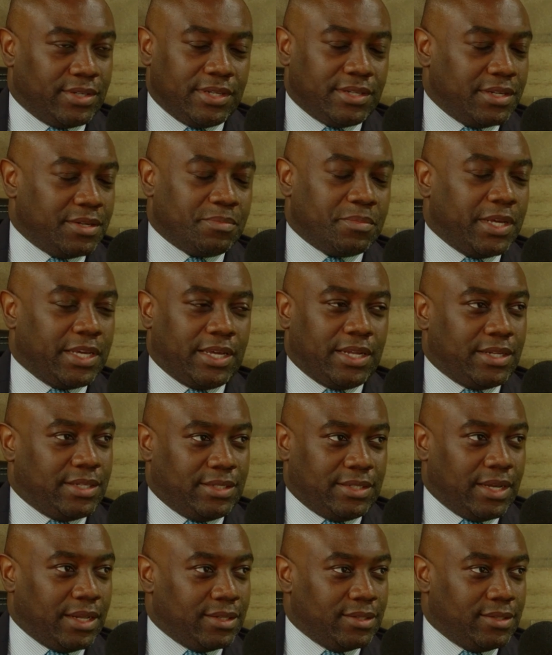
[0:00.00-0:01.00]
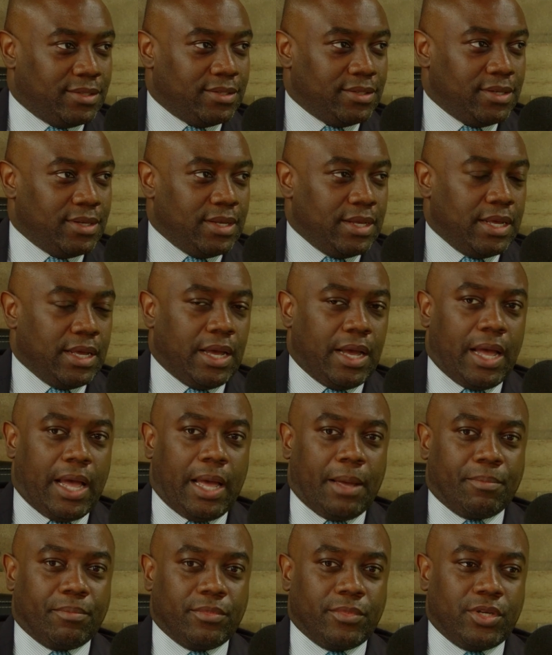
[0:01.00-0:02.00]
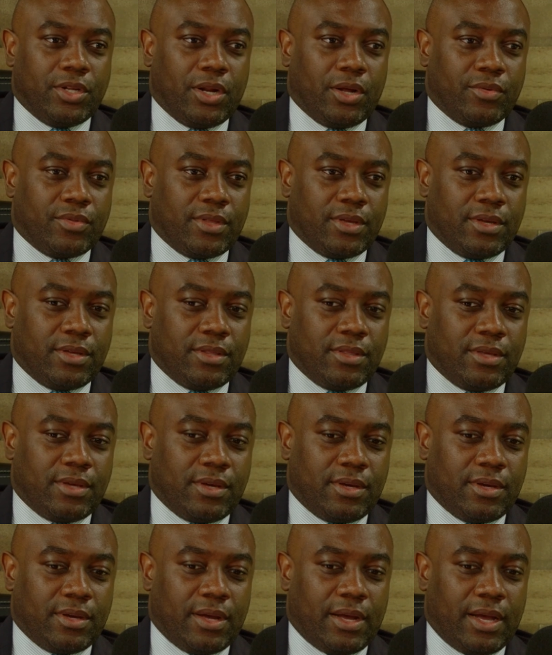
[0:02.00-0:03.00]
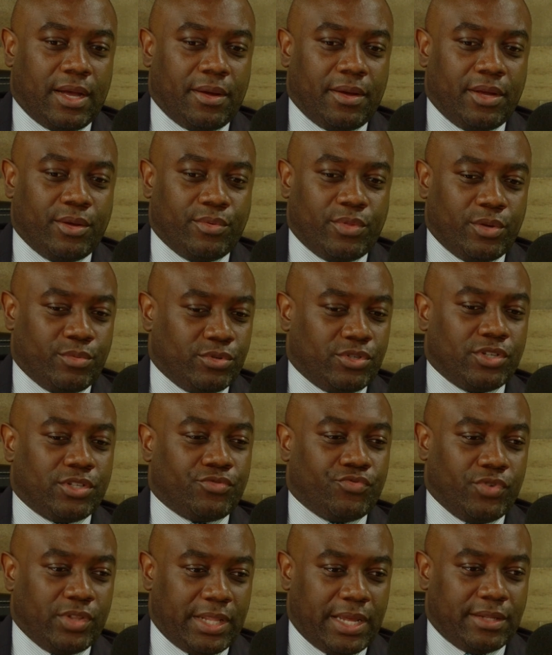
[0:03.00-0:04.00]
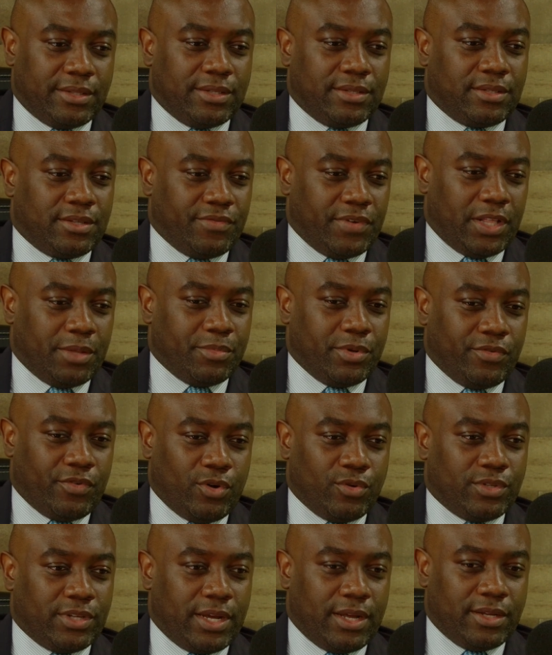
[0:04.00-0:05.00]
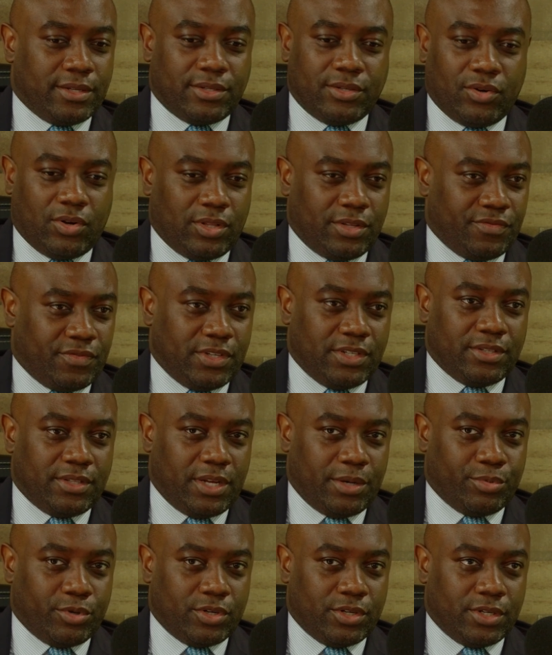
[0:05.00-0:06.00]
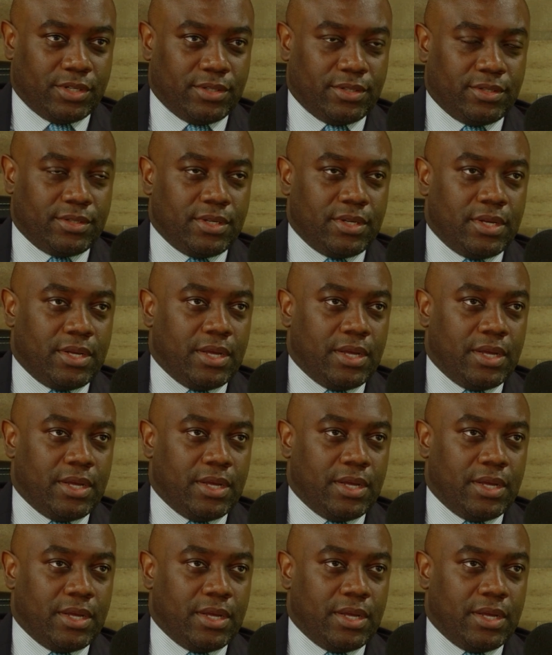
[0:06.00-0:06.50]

It didn't make any sense. Yeah. Um, you know the the uh, it, there was just relentless development of hotels in all of these neighborhoods.